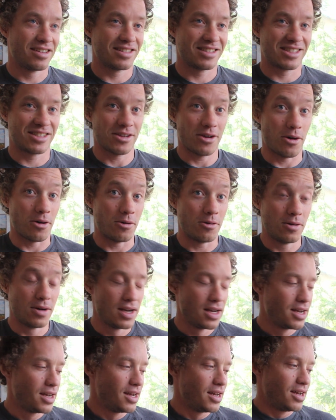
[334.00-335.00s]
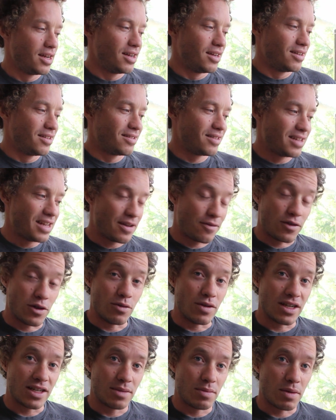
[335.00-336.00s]
So if you
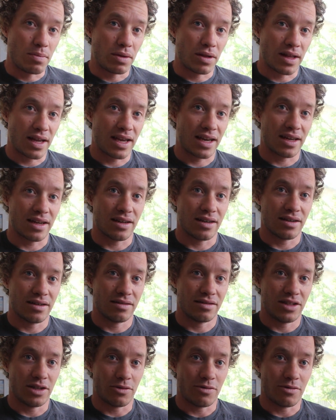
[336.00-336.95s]
need to be playing at a